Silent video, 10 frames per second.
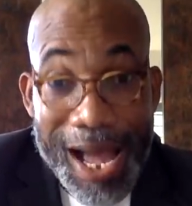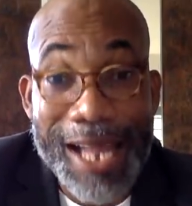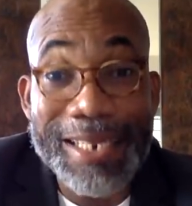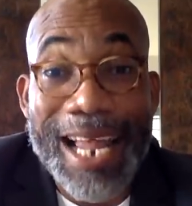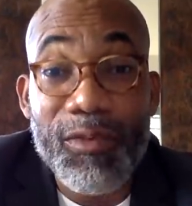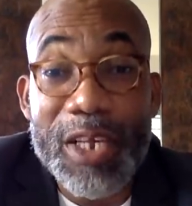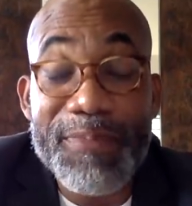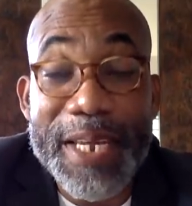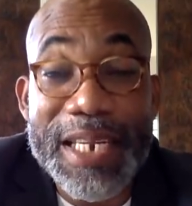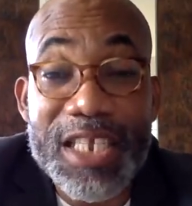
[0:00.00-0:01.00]
And that was
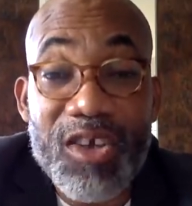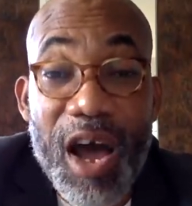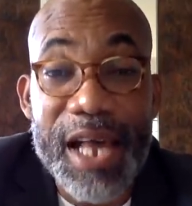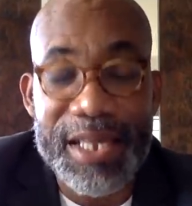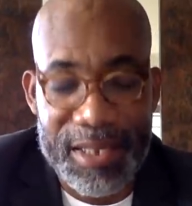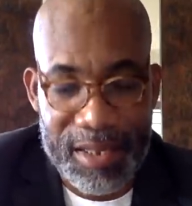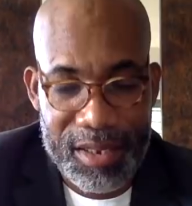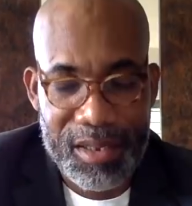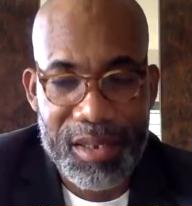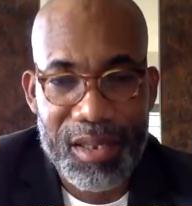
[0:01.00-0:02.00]
being
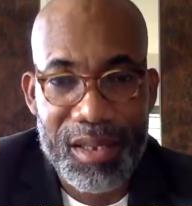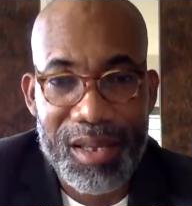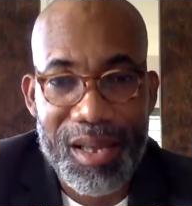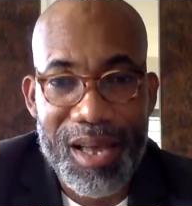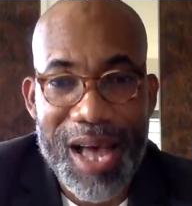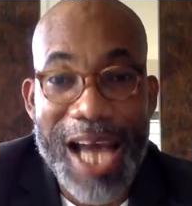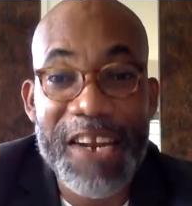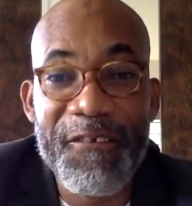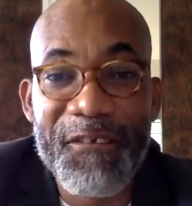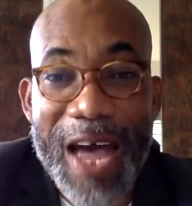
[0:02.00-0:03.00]
discussed. And
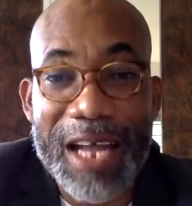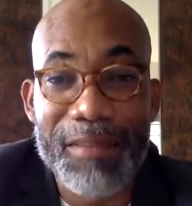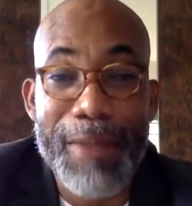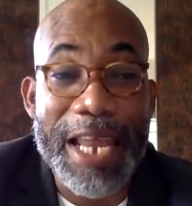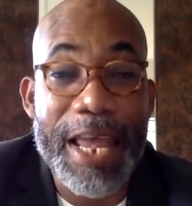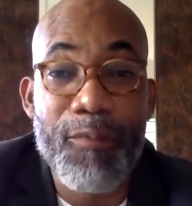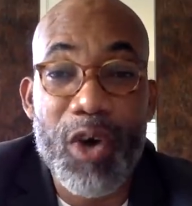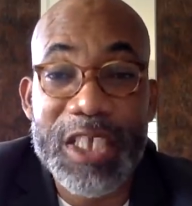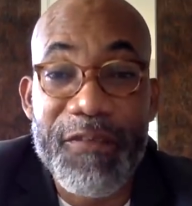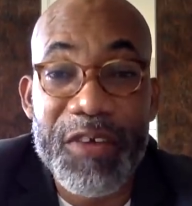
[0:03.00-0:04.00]
in fact, my name
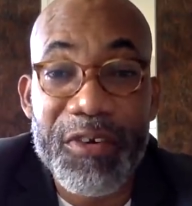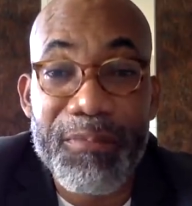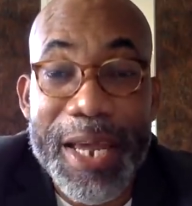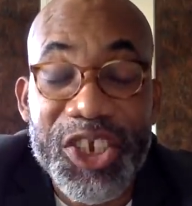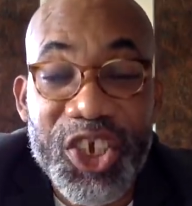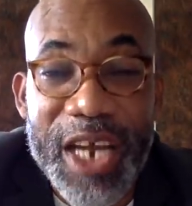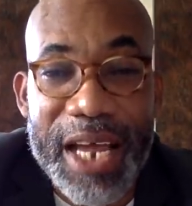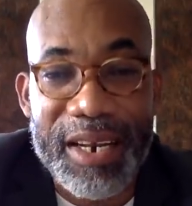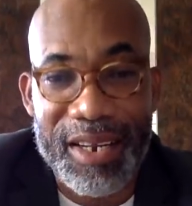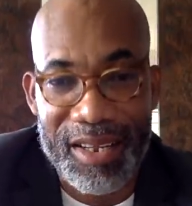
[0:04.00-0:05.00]
was even
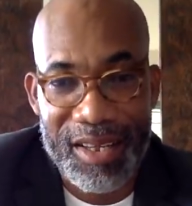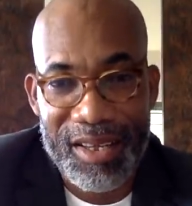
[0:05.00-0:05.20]
mentioned